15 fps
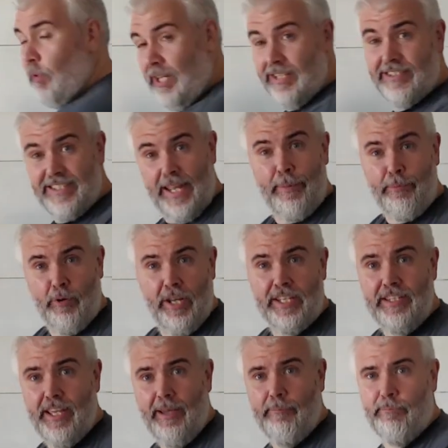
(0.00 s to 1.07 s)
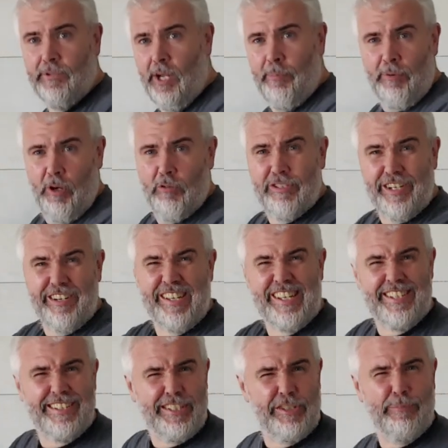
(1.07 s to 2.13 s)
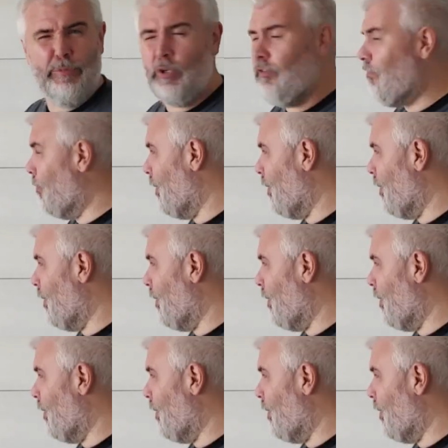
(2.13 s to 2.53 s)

we can separate them top rows are easy to move